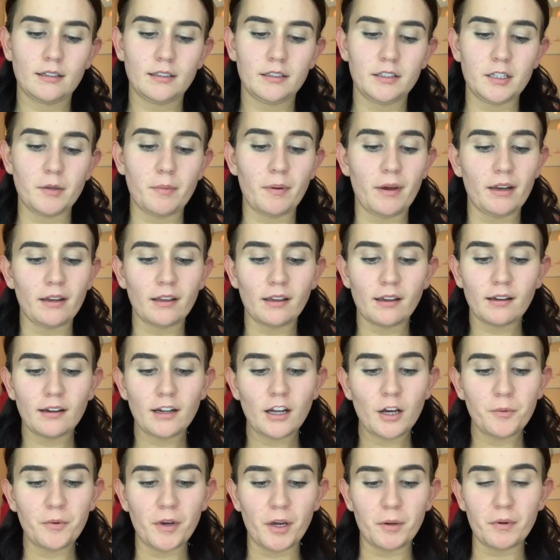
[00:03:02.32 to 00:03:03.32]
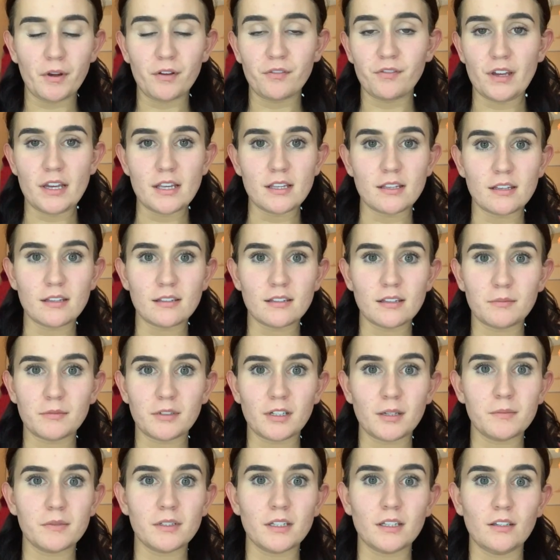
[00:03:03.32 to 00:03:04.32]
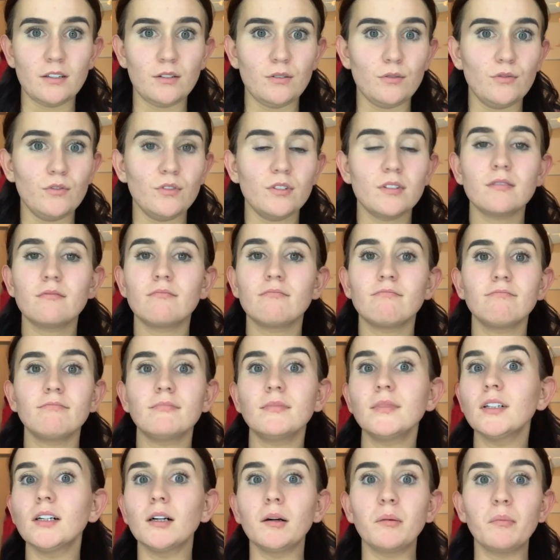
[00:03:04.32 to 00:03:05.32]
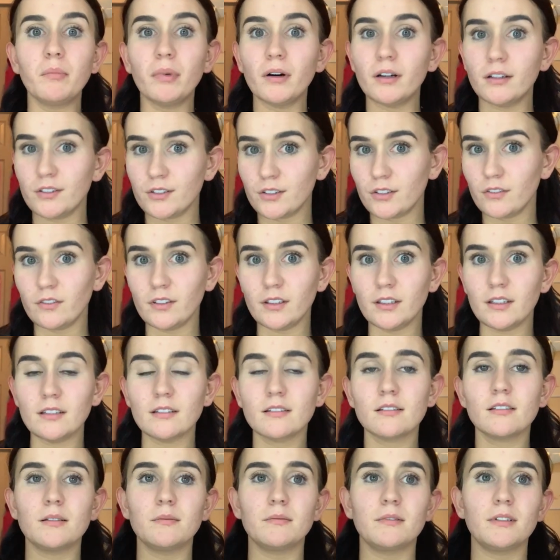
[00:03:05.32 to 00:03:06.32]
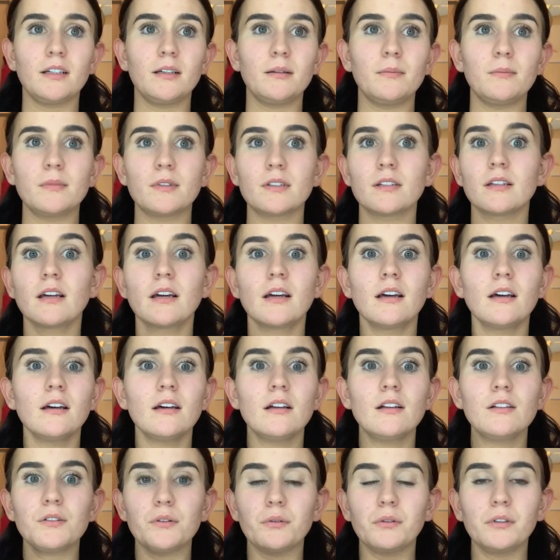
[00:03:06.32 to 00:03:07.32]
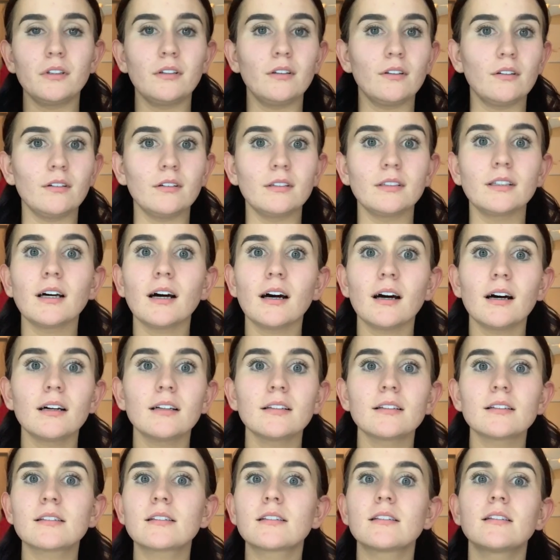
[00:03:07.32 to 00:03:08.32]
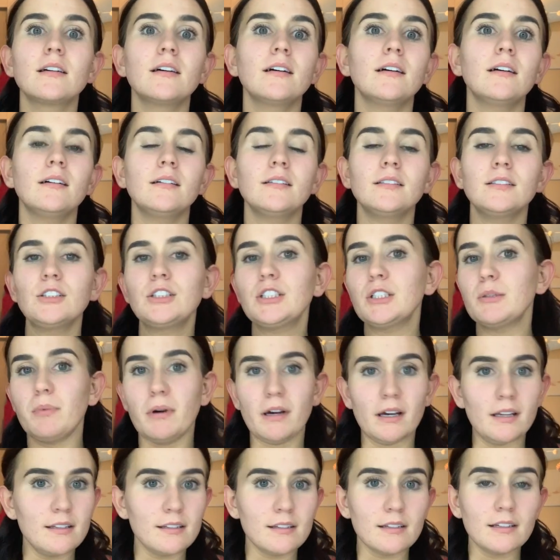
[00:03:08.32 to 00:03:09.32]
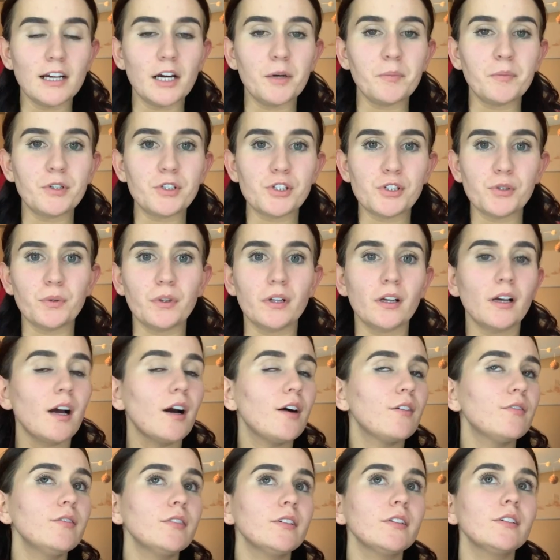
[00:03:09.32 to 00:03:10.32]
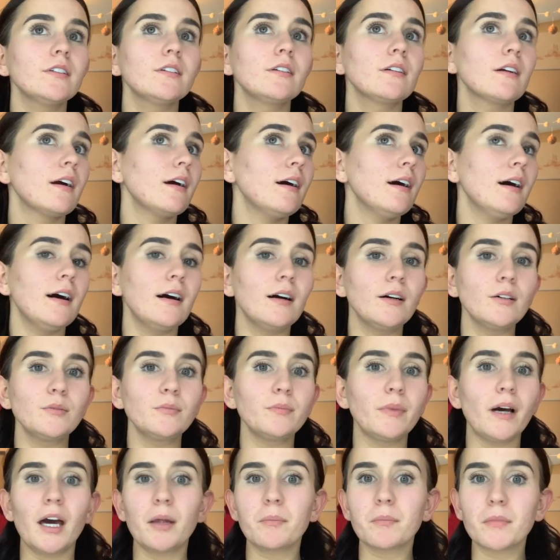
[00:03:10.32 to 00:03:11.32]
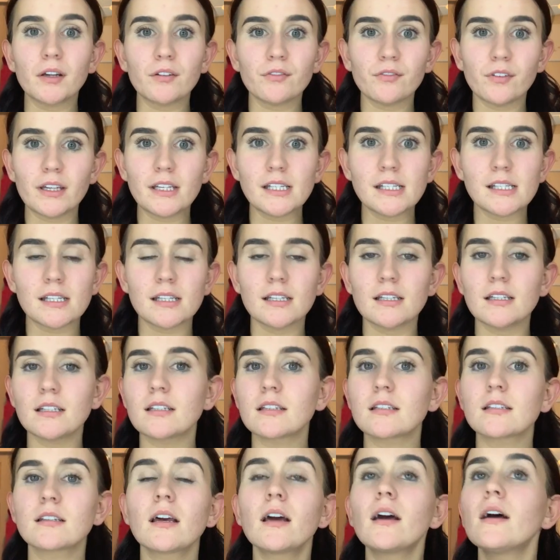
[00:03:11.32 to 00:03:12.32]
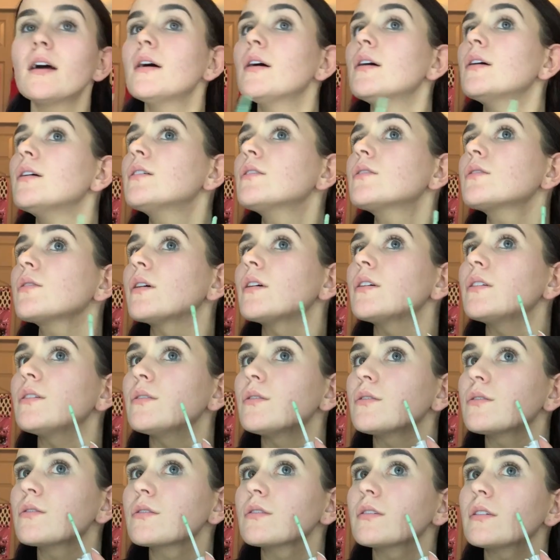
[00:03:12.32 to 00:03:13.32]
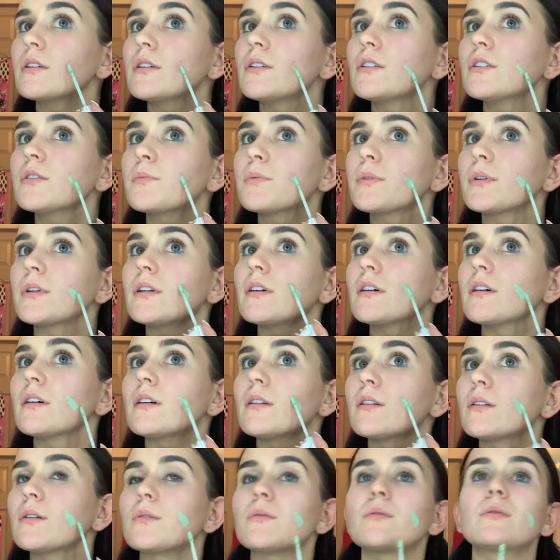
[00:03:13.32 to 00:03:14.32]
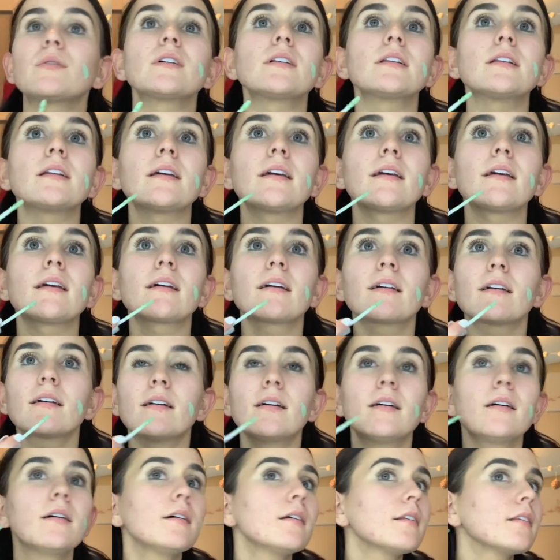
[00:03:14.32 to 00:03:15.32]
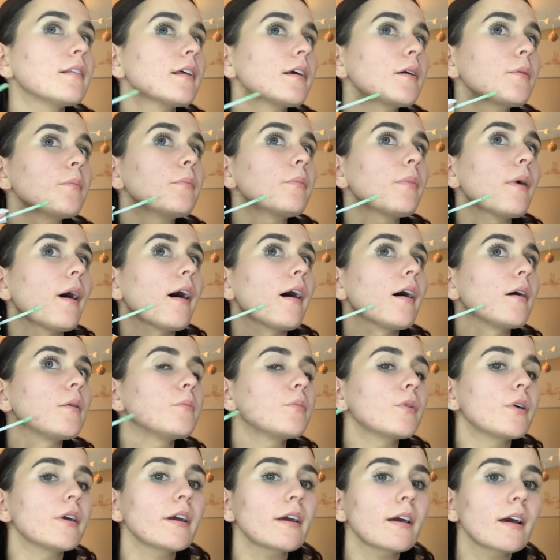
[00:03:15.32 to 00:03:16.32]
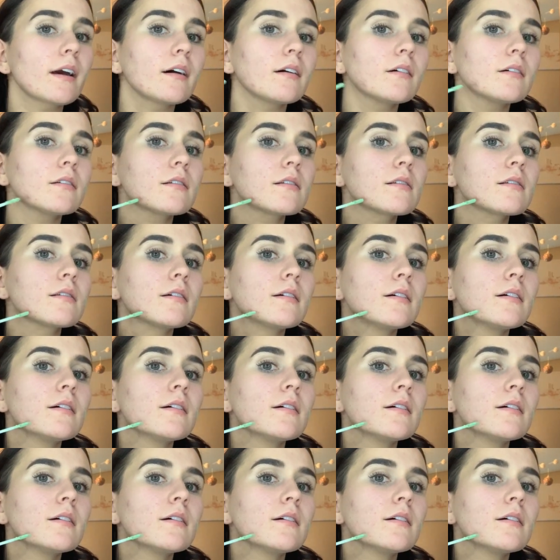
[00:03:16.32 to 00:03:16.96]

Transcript: depending on how bad my face is, sometimes I use a bunch of this. Sometimes it's only little dots. Depends on how much you want to cover, how bad my face is. So I usually just put it on the really like bad breakouts.